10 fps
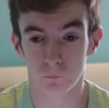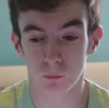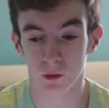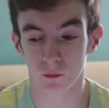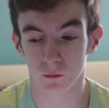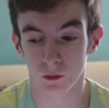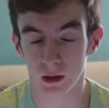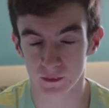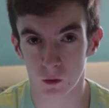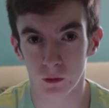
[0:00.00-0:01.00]
But
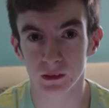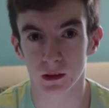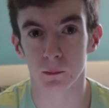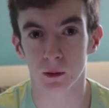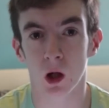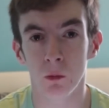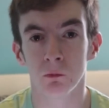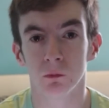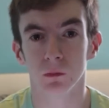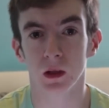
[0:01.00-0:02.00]
it's always going to come.